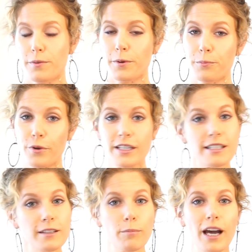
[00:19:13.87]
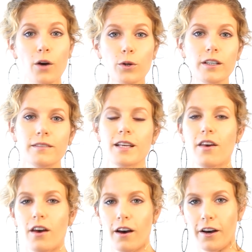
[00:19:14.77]
embracing power
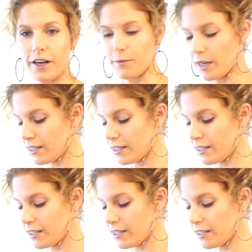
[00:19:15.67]
on my